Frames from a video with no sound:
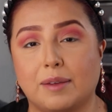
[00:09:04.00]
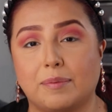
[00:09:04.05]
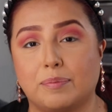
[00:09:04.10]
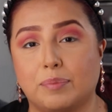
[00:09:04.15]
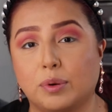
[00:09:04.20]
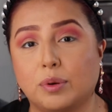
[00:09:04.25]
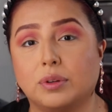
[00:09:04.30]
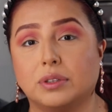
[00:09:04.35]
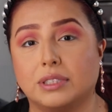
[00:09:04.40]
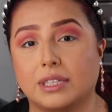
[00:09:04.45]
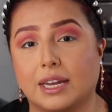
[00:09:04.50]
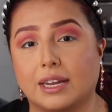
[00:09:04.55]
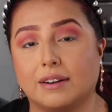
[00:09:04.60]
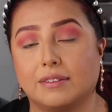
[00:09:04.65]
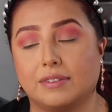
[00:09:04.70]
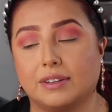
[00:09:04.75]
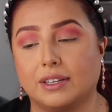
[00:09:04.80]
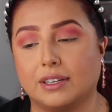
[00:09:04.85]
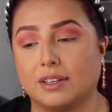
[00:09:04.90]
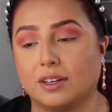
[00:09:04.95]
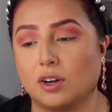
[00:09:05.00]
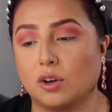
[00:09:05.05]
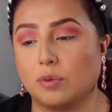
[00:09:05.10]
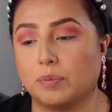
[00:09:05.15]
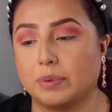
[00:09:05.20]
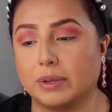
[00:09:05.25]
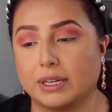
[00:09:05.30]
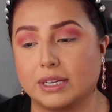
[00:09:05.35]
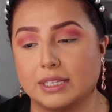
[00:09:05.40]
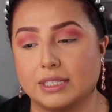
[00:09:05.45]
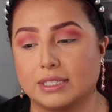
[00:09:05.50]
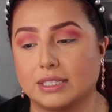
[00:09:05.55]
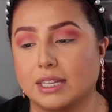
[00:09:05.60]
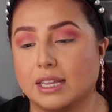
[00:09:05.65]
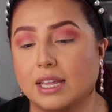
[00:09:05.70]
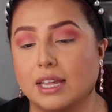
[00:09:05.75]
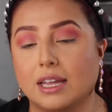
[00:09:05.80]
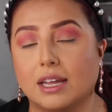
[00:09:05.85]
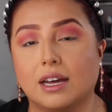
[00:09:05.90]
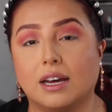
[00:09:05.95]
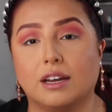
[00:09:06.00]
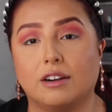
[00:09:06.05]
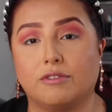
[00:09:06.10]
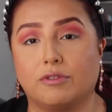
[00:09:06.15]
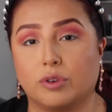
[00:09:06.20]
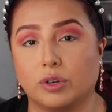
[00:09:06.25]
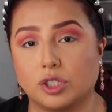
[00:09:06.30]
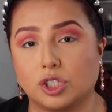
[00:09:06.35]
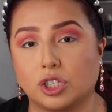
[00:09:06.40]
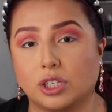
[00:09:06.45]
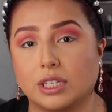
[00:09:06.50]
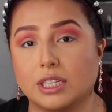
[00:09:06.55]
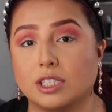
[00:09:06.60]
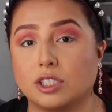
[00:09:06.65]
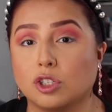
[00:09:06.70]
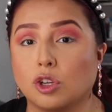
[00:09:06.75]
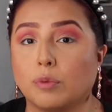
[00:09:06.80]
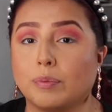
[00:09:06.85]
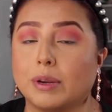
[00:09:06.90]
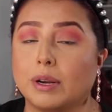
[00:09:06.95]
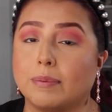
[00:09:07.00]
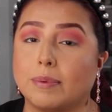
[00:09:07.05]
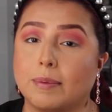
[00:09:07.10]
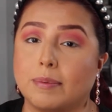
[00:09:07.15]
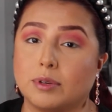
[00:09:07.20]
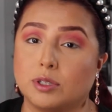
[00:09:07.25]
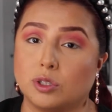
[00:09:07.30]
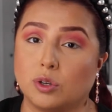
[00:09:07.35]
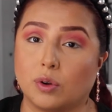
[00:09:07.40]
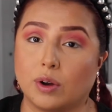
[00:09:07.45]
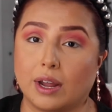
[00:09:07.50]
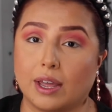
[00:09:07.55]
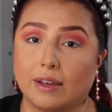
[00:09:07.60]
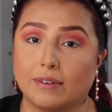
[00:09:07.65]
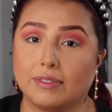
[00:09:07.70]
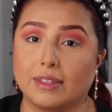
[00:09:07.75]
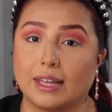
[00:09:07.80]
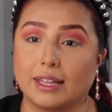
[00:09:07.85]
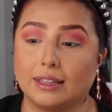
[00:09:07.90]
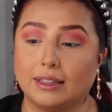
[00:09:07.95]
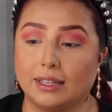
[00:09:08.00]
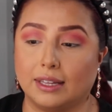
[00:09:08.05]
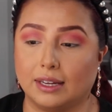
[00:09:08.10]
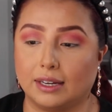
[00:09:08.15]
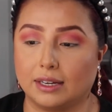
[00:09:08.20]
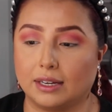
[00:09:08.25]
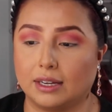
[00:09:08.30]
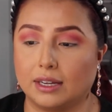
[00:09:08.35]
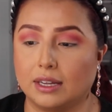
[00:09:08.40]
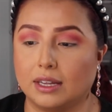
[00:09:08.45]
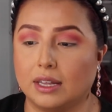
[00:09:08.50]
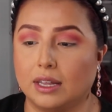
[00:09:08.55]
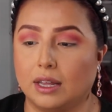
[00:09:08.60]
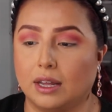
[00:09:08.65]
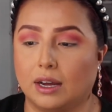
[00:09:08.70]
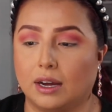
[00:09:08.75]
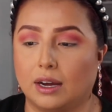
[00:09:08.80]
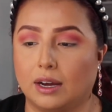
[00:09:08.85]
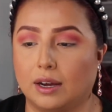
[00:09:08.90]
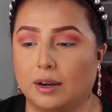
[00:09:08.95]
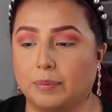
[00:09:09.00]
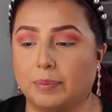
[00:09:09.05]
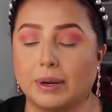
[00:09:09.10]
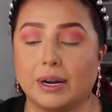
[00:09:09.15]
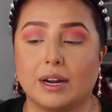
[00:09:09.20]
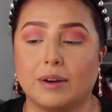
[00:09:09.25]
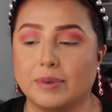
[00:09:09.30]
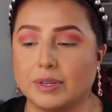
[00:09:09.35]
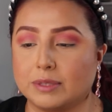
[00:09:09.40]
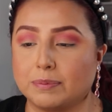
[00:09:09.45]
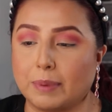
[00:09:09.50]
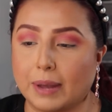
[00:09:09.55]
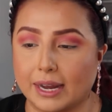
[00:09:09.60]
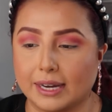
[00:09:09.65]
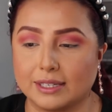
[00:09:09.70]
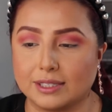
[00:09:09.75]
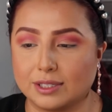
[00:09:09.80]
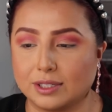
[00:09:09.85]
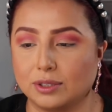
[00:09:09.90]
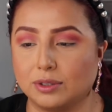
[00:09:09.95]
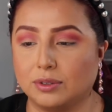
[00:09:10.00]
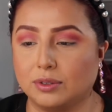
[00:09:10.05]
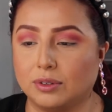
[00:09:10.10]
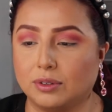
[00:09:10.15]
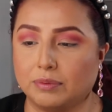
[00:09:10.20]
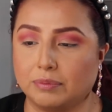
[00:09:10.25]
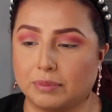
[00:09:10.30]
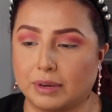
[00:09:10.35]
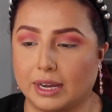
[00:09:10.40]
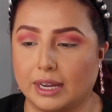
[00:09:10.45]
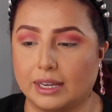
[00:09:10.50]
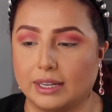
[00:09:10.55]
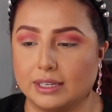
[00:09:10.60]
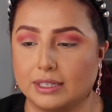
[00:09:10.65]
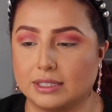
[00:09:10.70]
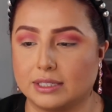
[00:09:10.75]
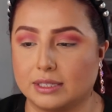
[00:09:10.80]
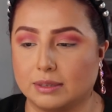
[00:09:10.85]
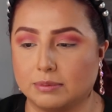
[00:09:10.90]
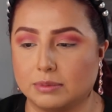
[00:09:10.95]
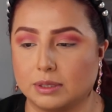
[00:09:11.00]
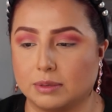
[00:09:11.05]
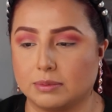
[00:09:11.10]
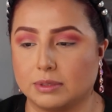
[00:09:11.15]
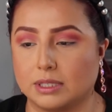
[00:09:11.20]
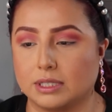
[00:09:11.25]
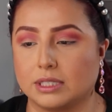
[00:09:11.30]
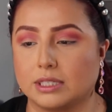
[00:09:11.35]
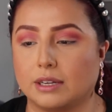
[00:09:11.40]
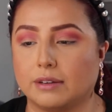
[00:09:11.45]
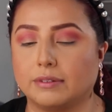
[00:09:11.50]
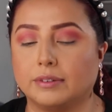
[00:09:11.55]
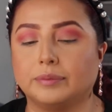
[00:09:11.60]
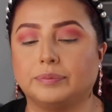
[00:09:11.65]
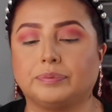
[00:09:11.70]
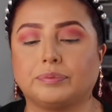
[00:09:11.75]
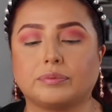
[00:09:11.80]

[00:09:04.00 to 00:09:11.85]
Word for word: pulled out of it, you know, because unfortunately, so many people don't have that luck. But anyways, back to my symptoms and stuff.